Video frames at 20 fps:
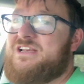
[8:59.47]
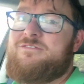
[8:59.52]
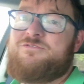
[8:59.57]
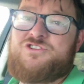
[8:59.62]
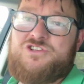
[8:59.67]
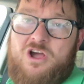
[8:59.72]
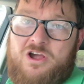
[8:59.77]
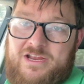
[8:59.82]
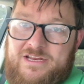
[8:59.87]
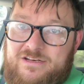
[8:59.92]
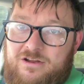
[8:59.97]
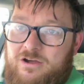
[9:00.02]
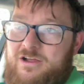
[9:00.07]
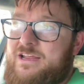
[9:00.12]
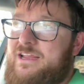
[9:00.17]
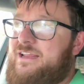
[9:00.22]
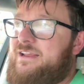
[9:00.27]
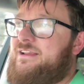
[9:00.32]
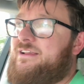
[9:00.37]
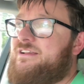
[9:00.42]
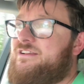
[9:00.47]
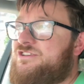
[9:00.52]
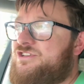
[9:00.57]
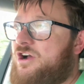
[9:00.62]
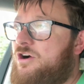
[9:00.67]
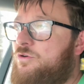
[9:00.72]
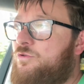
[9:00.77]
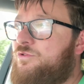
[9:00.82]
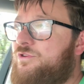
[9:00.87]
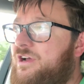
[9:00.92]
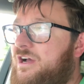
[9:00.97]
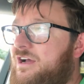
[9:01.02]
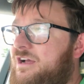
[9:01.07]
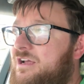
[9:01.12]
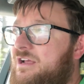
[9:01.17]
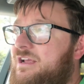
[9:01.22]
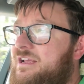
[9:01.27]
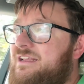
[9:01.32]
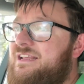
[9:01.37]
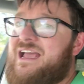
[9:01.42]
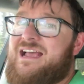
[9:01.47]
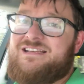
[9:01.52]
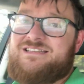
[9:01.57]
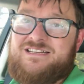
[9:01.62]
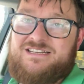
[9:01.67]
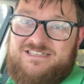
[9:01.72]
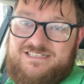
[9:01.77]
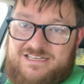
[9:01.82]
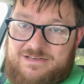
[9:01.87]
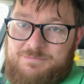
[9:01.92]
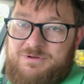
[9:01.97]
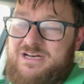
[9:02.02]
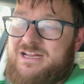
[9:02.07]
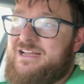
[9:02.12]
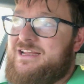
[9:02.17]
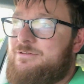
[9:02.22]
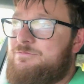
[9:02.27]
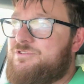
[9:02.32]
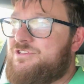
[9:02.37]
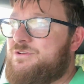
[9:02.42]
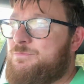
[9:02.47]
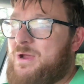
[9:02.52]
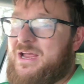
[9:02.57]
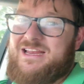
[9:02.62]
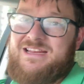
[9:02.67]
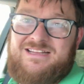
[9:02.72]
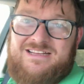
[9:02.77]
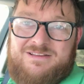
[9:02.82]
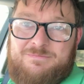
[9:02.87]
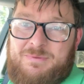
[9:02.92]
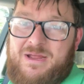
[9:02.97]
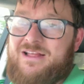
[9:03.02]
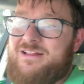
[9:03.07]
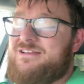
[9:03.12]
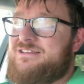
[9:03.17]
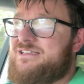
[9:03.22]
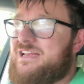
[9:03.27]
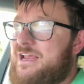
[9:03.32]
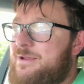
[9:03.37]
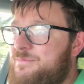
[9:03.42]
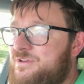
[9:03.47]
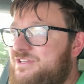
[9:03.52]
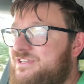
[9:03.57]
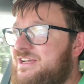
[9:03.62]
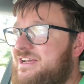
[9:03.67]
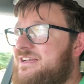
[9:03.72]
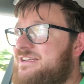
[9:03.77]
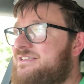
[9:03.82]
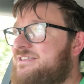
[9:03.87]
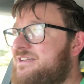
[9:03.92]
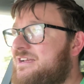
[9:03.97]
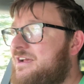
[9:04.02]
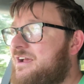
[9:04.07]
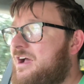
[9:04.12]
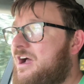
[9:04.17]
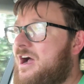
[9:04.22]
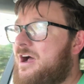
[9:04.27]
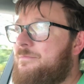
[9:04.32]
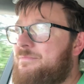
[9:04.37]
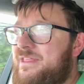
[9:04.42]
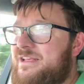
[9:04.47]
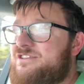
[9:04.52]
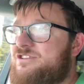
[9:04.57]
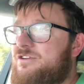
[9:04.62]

it was 1990, it's older. Yes, the stability was about the same as this. There's